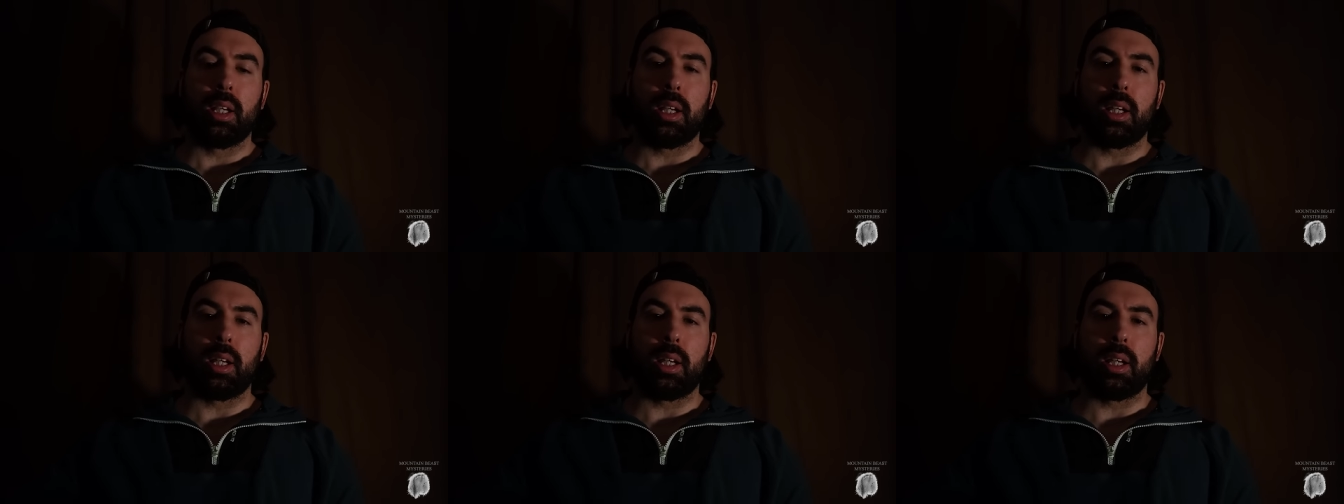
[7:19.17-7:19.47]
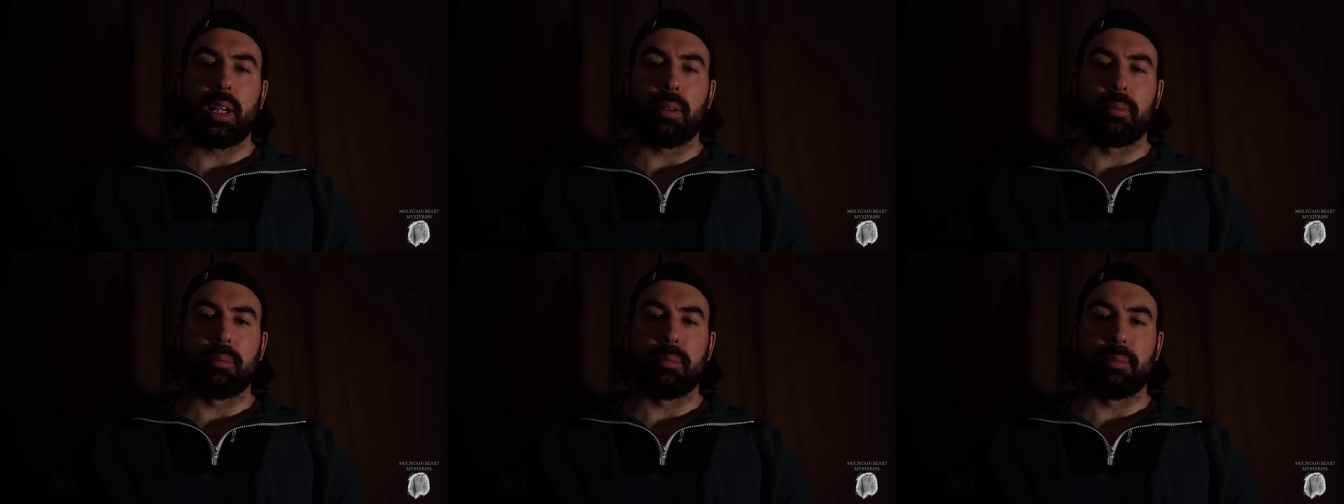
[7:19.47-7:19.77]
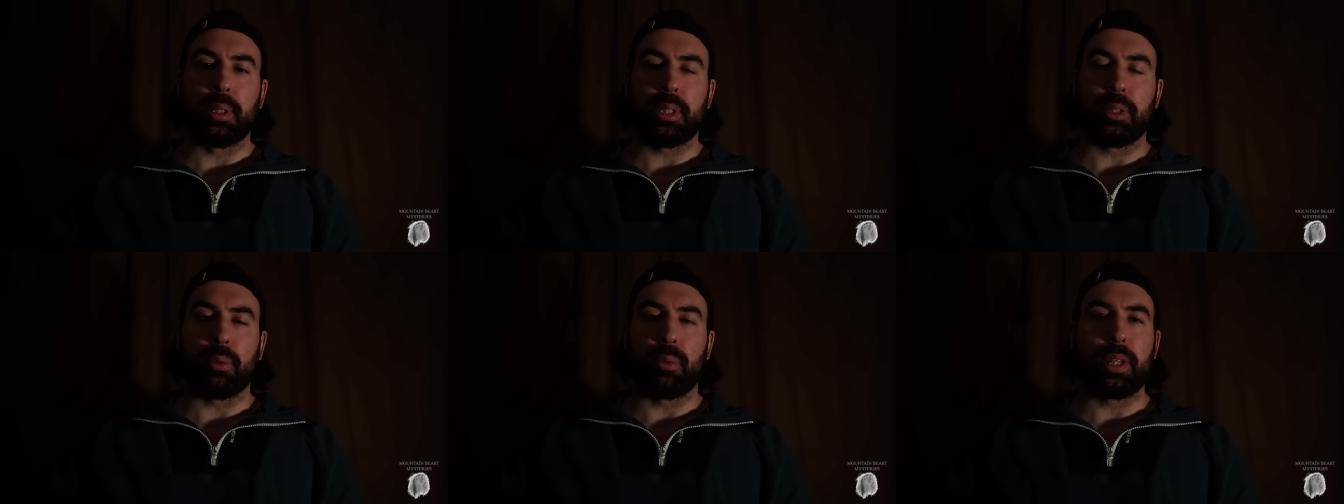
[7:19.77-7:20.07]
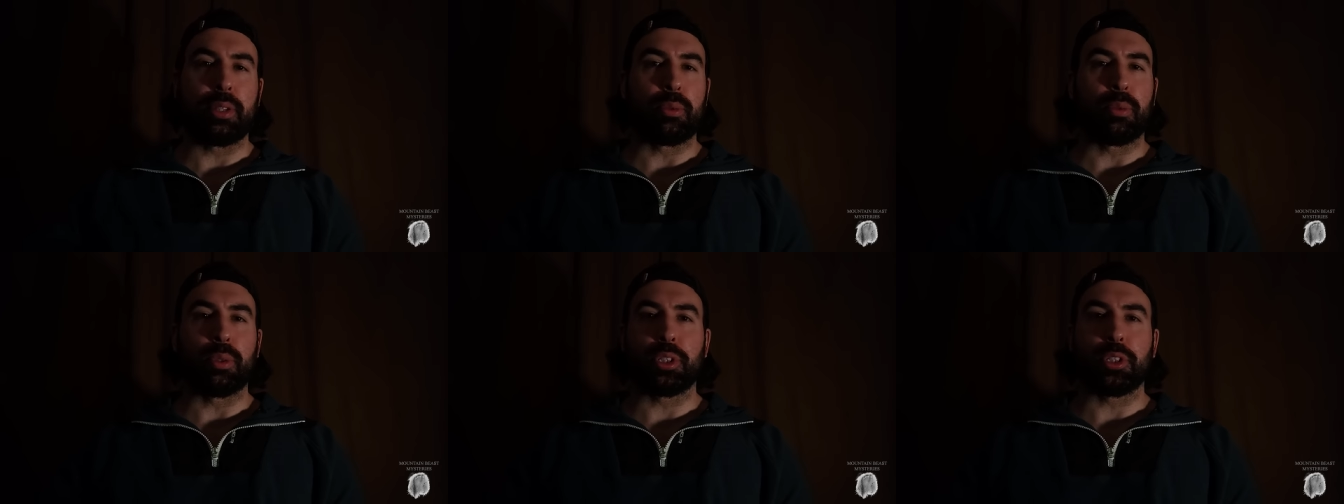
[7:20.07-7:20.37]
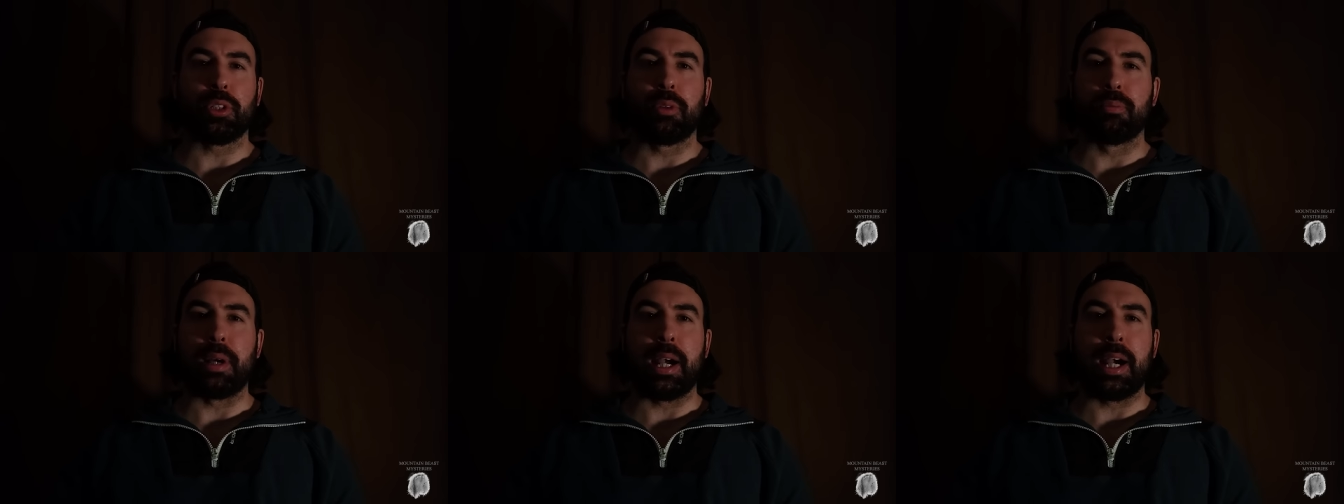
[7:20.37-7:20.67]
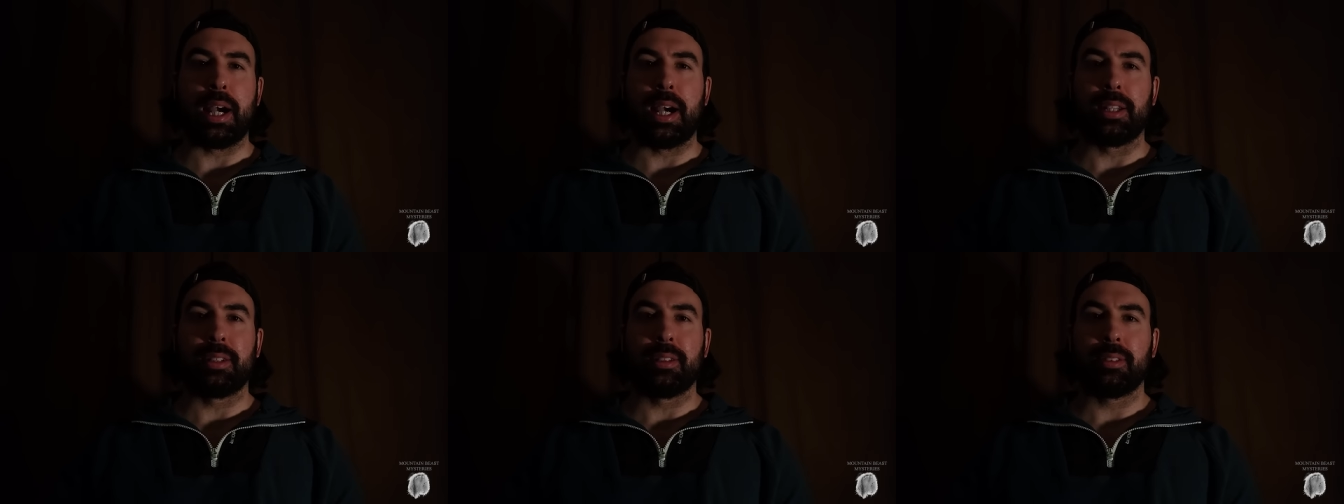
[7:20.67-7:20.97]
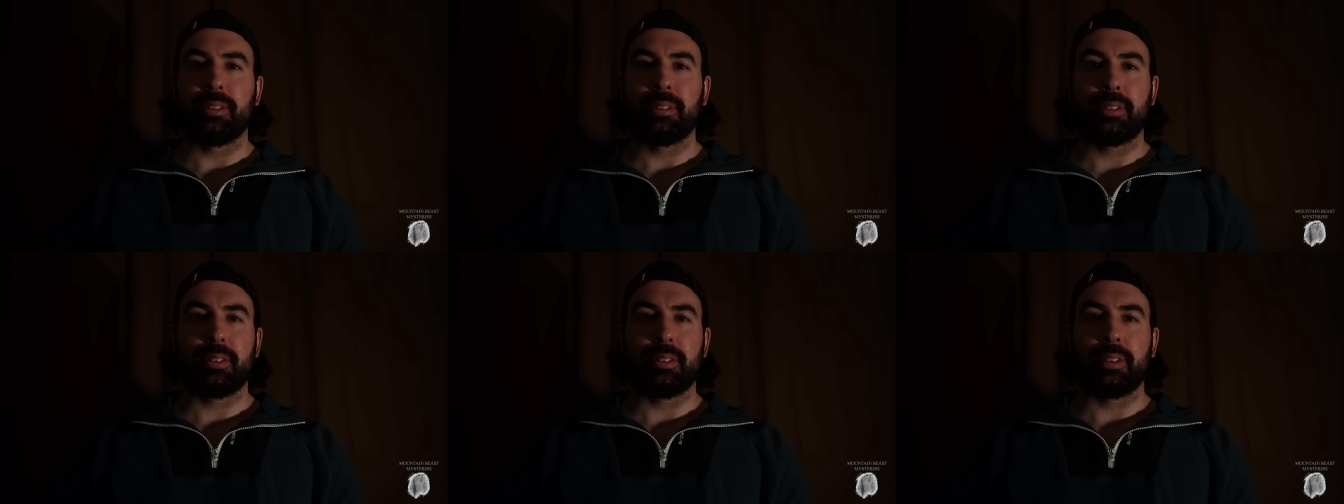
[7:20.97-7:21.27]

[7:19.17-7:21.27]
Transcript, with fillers: Um, but the weather was so bad,